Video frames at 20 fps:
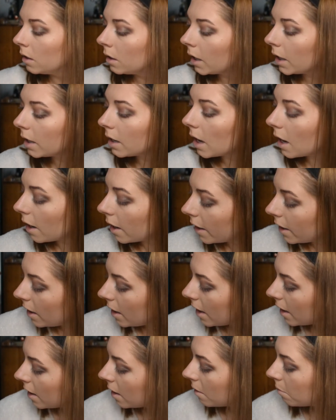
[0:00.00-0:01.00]
And I
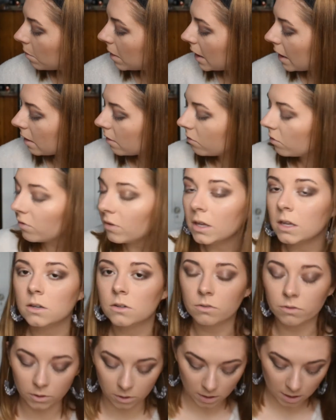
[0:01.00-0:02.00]
am a
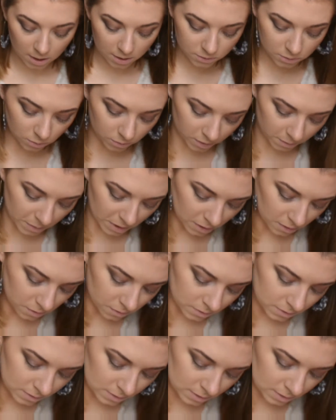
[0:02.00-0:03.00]
fiend for contouring my
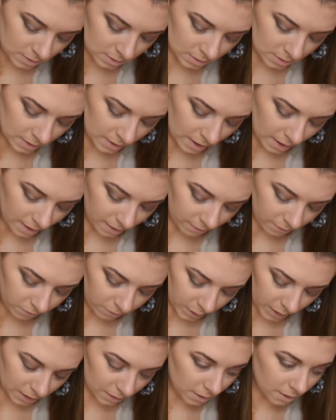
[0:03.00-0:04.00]
nose. I
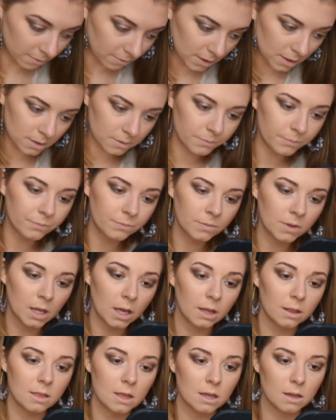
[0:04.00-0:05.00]
freaking love it.
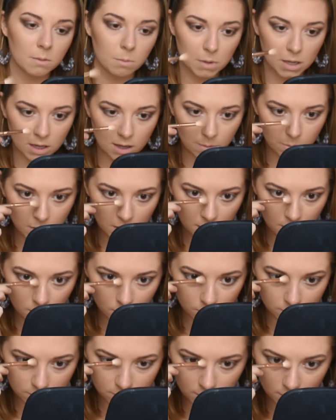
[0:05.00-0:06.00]
I think making my
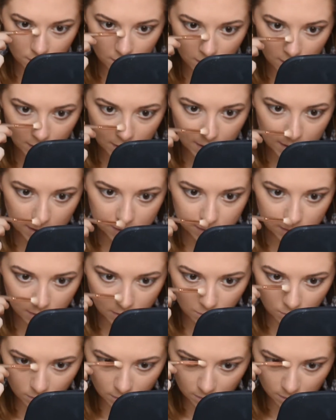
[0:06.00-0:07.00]
nose look like it has a
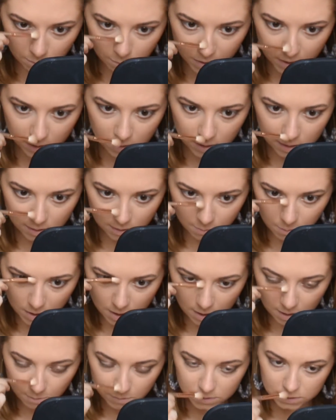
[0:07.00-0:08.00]
cute little button at the
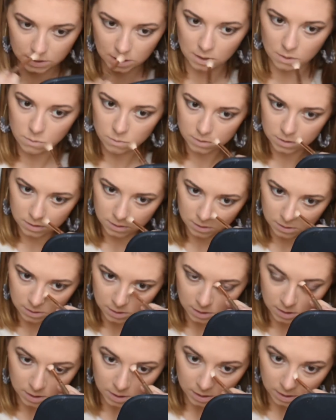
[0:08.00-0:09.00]
bottom is cute.
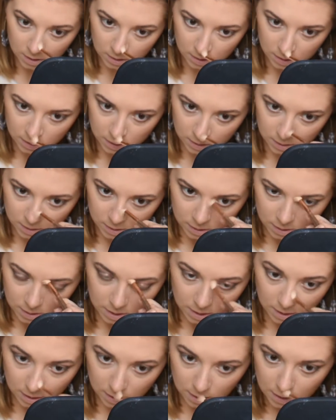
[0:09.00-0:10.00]

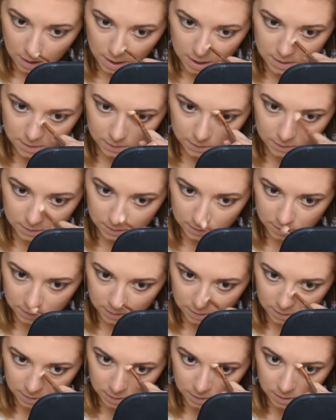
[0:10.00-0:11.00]
Nice.
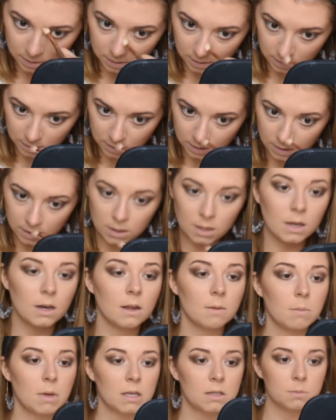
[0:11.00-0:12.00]
And
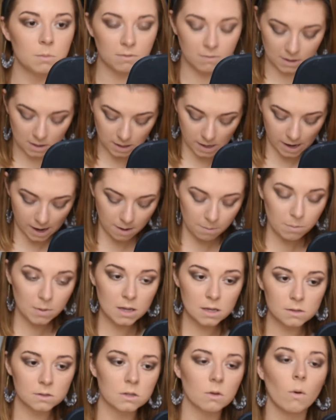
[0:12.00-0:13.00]
it makes me very
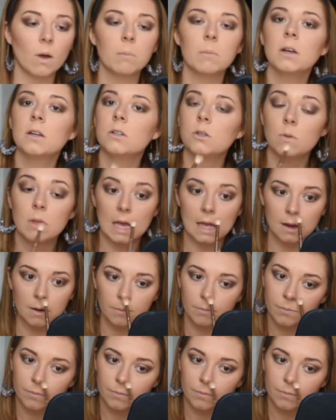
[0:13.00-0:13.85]
happy, so I'm gonna do that.